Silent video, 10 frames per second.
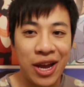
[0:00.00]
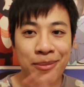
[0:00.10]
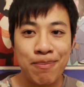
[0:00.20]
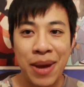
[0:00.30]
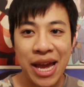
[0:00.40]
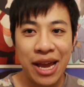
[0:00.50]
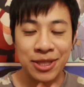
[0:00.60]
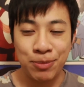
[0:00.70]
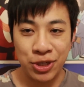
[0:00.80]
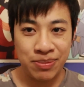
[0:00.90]

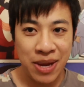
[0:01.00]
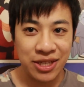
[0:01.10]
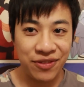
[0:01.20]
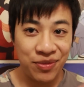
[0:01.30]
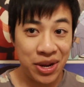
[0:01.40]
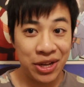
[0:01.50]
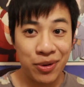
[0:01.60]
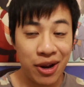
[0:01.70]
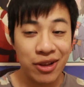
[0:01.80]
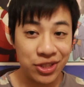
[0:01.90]
unbiased perspective from
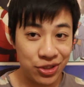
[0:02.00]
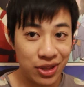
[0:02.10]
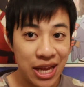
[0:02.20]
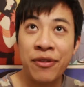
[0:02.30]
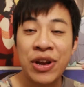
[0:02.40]
anywhere else in your life.